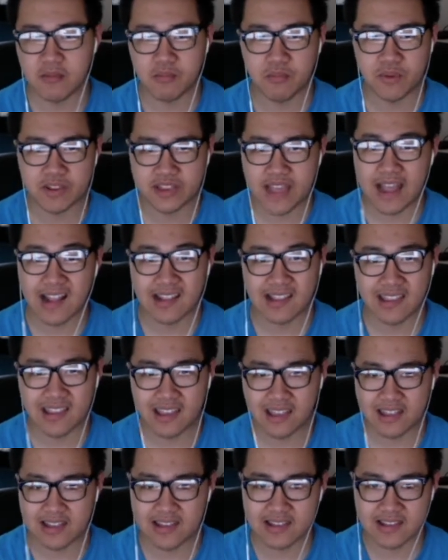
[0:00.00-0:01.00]
but
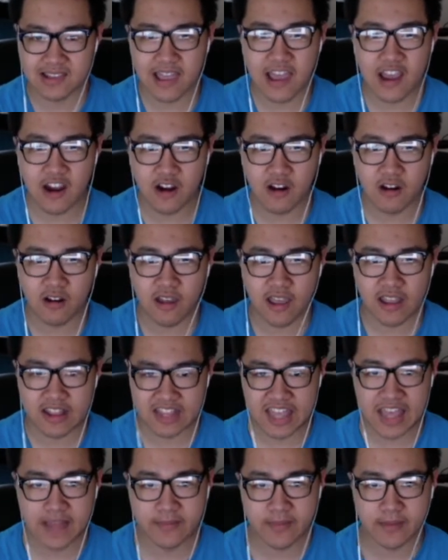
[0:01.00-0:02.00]
that's there
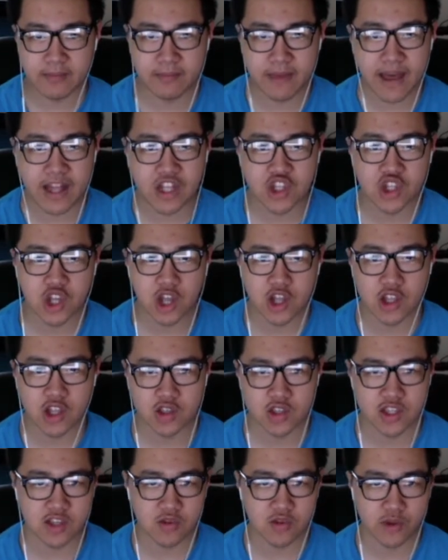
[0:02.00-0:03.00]
and can be matched on
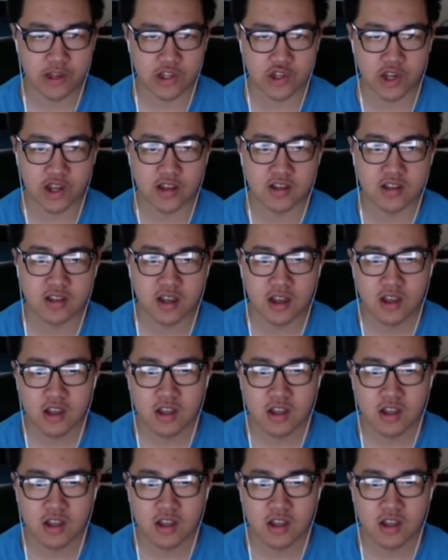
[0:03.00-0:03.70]
using regex.